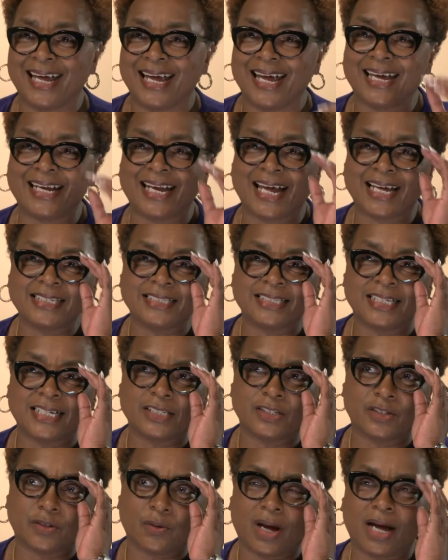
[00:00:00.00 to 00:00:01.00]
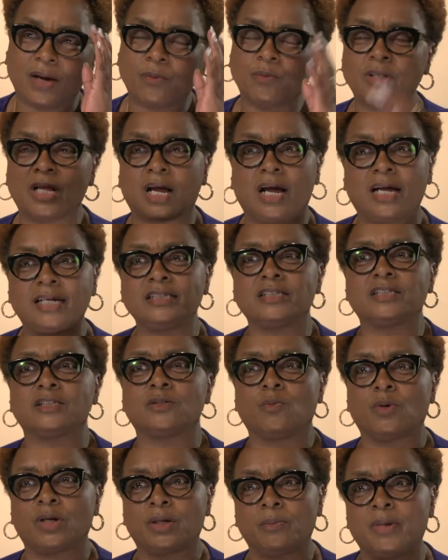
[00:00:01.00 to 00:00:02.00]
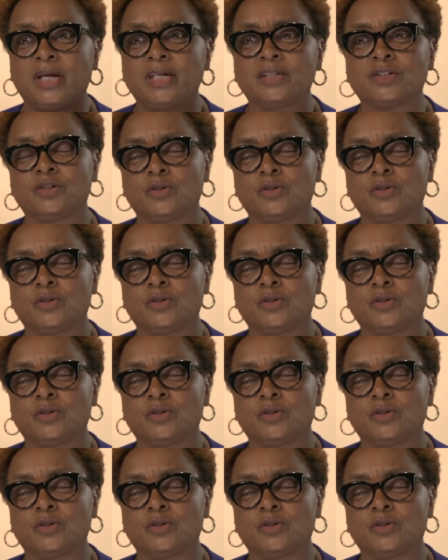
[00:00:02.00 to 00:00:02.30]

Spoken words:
And I said, I just want to make